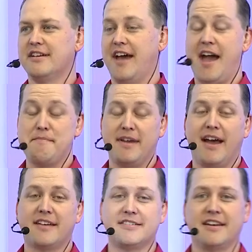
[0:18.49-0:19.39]
a happy
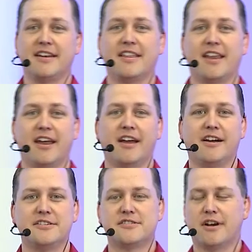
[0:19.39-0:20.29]
accident, that I
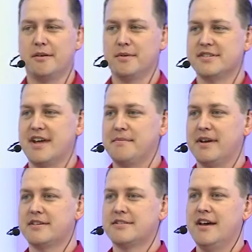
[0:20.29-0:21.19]
got started with
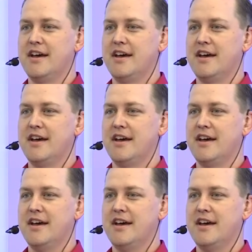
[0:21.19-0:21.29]
Zabbix.